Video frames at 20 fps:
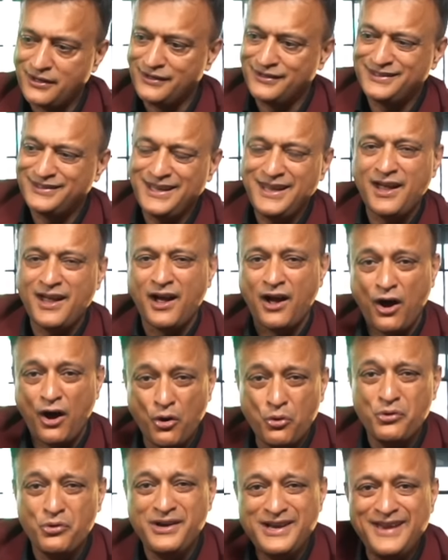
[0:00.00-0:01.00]
see a
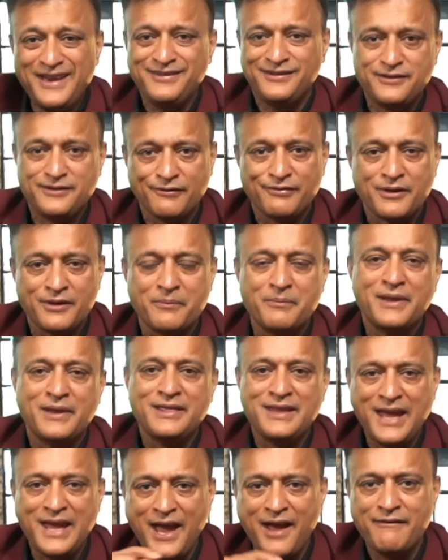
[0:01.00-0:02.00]
whole list of them, and
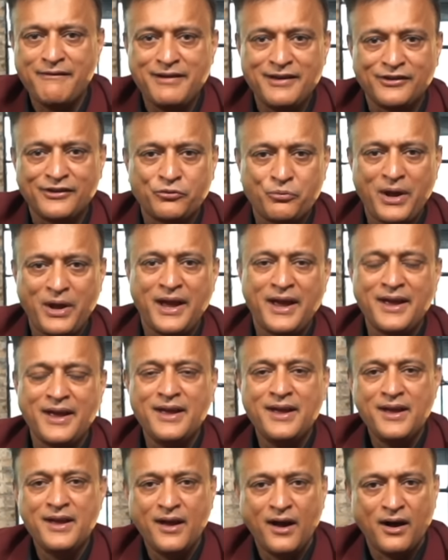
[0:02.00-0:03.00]
the areas where
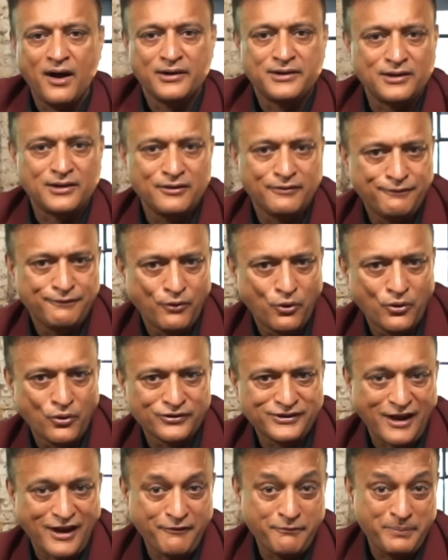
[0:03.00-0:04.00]
Article
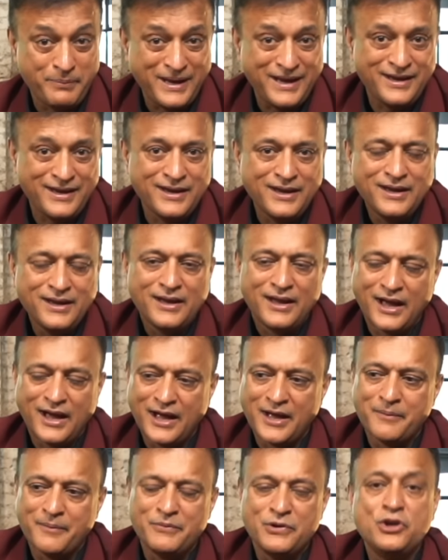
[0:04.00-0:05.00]
4s have been
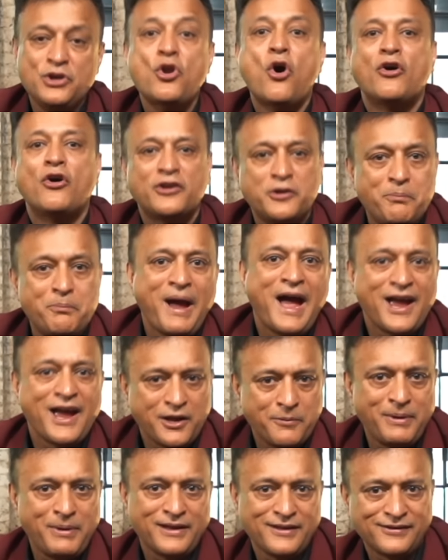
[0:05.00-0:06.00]
knocked
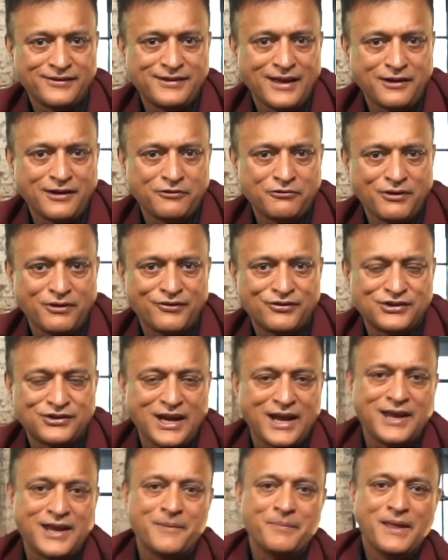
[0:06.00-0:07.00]
back by the Secretary of
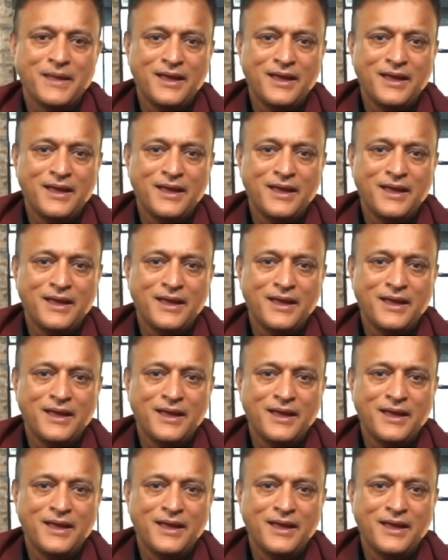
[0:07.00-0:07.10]
State